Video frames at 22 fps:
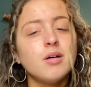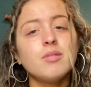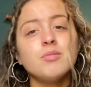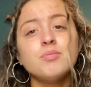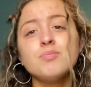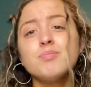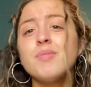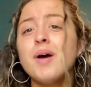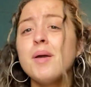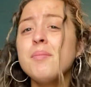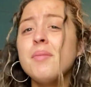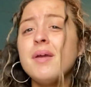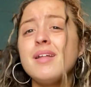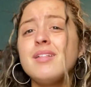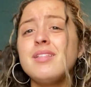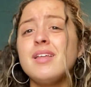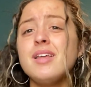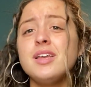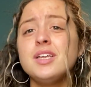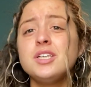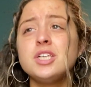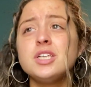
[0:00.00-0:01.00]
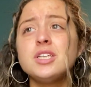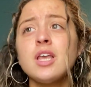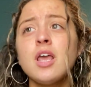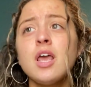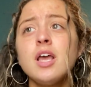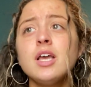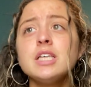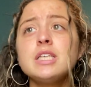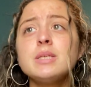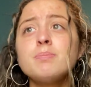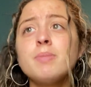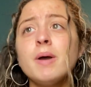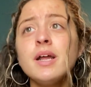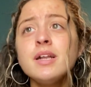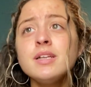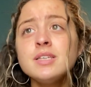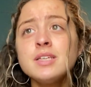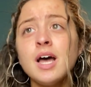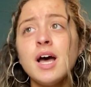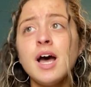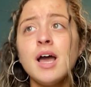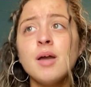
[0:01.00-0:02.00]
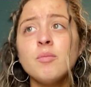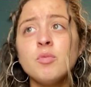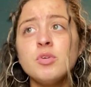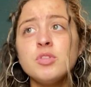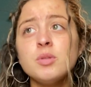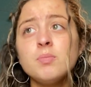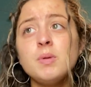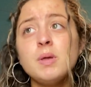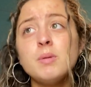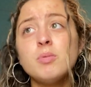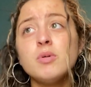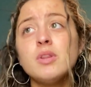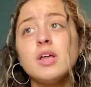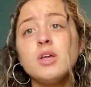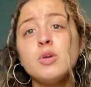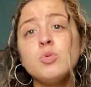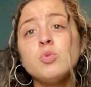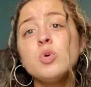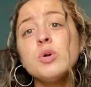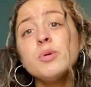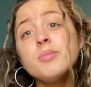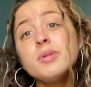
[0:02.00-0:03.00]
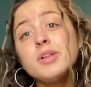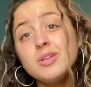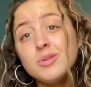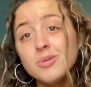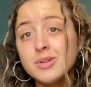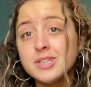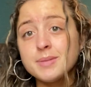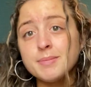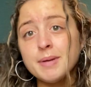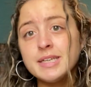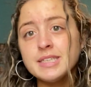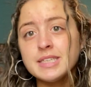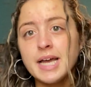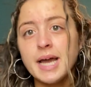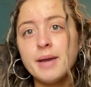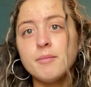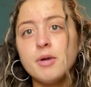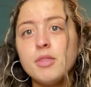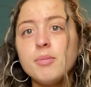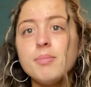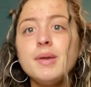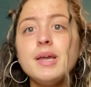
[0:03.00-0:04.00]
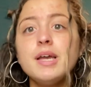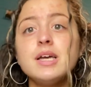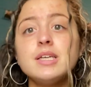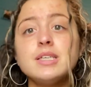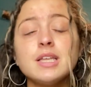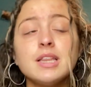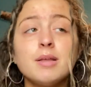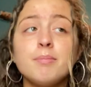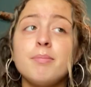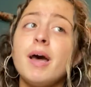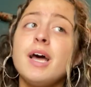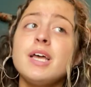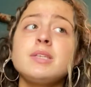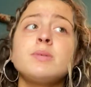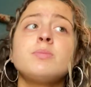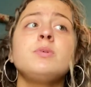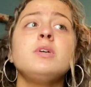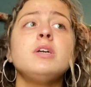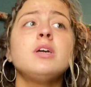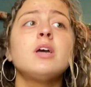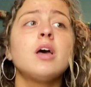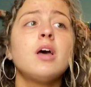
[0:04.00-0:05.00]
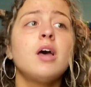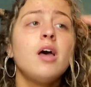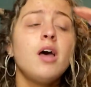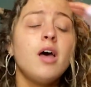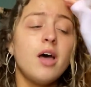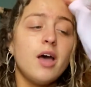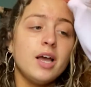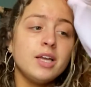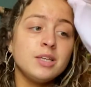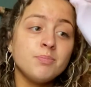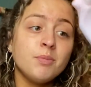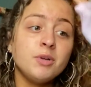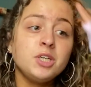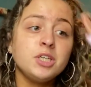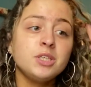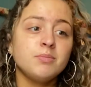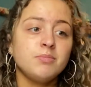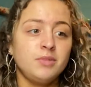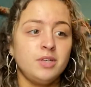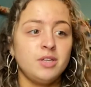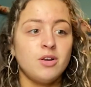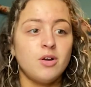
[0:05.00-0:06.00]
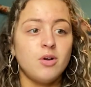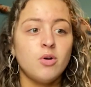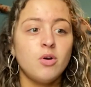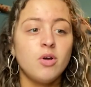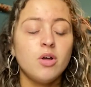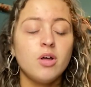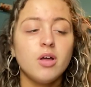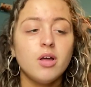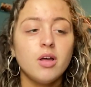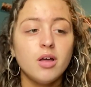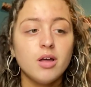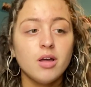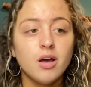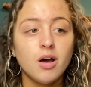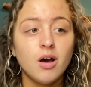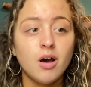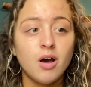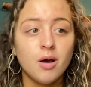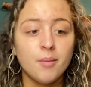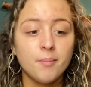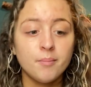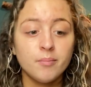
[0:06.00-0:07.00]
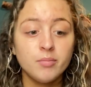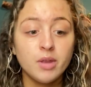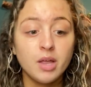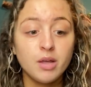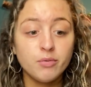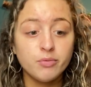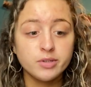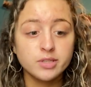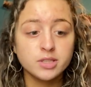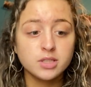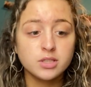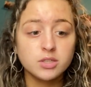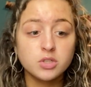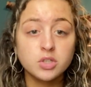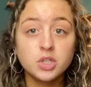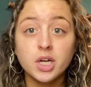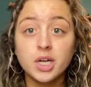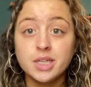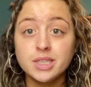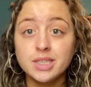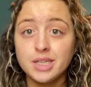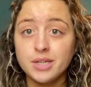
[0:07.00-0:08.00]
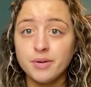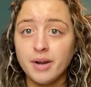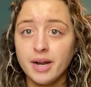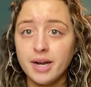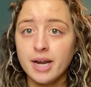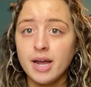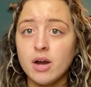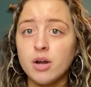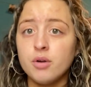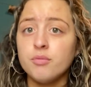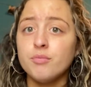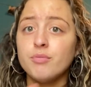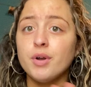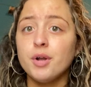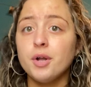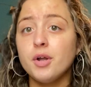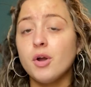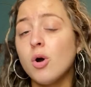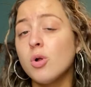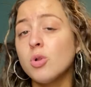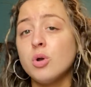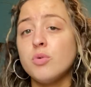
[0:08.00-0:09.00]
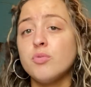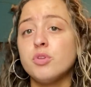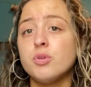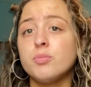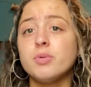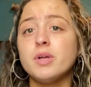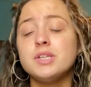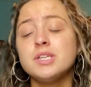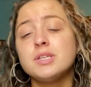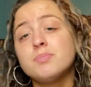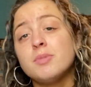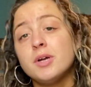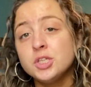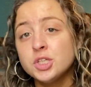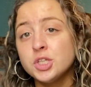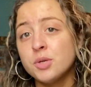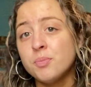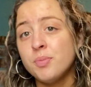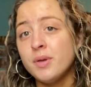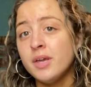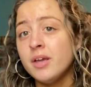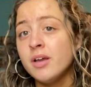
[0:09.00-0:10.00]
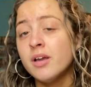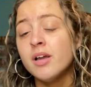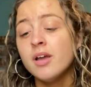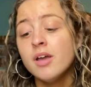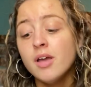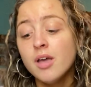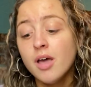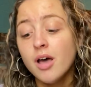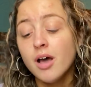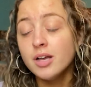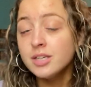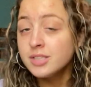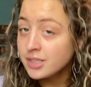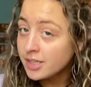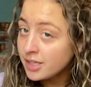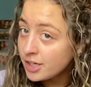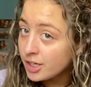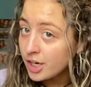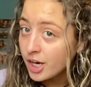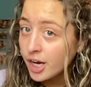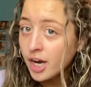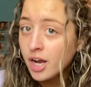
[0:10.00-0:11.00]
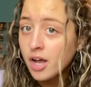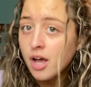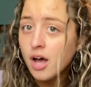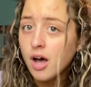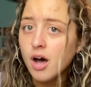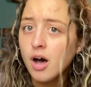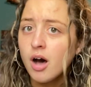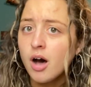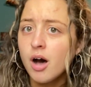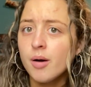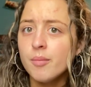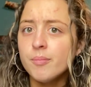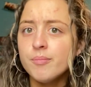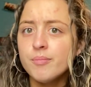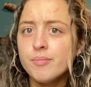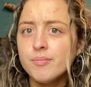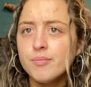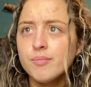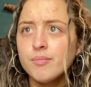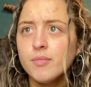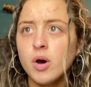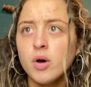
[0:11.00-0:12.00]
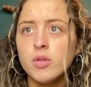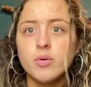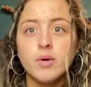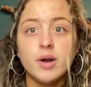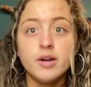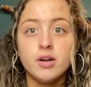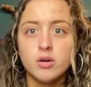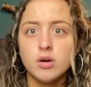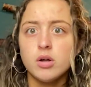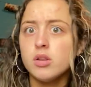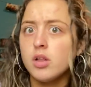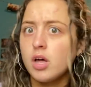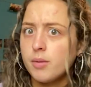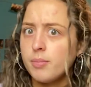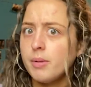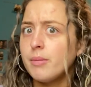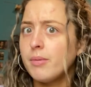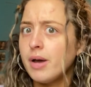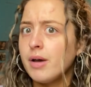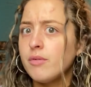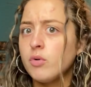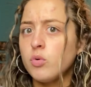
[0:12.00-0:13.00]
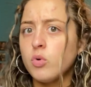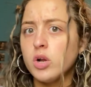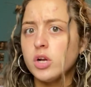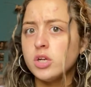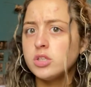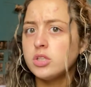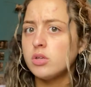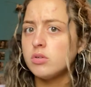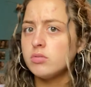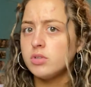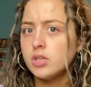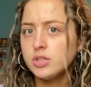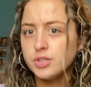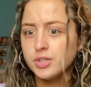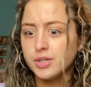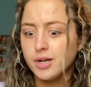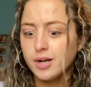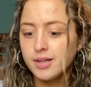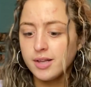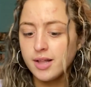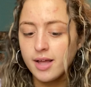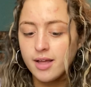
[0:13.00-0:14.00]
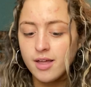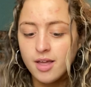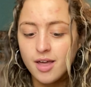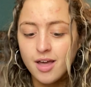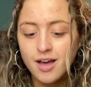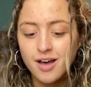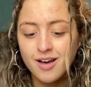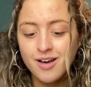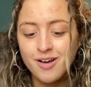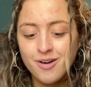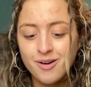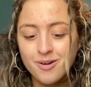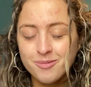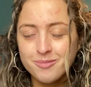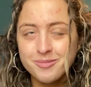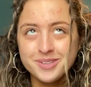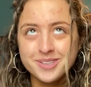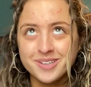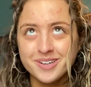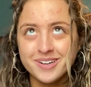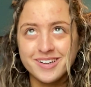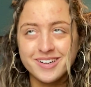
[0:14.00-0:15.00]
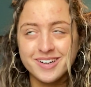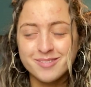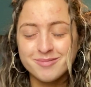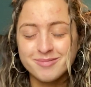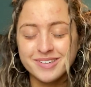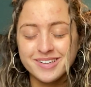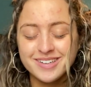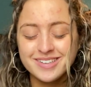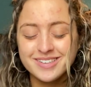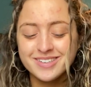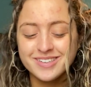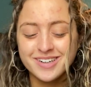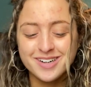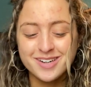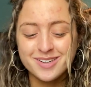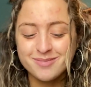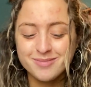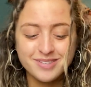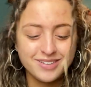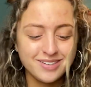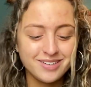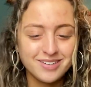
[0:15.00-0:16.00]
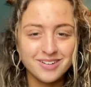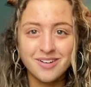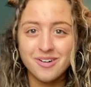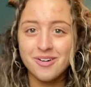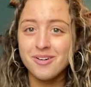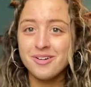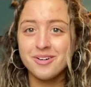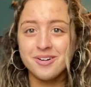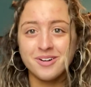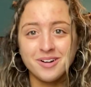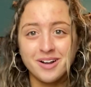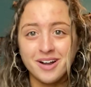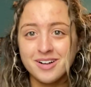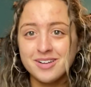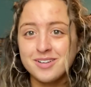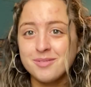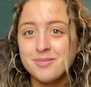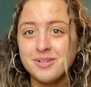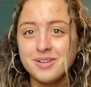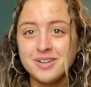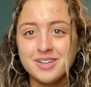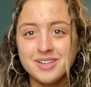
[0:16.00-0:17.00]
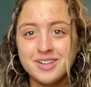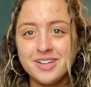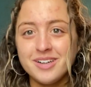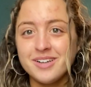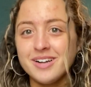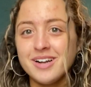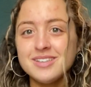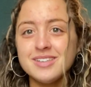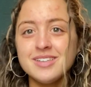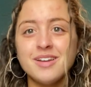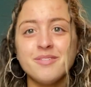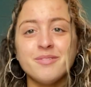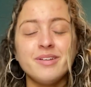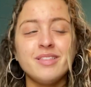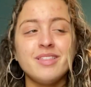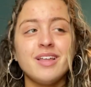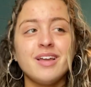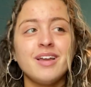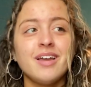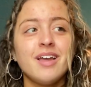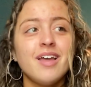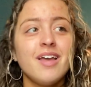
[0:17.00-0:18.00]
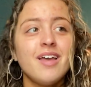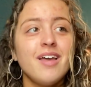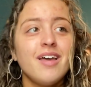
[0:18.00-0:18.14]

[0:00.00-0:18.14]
My main thing is just spend time with the people that you normally don't spend time with, because in the past week, as much as, life is crazy right now and very all over the place, especially being a senior. Although I know a lot of people have it worse, so disregard that. Sorry, I'm like trying to be all correct, politically correct and everything.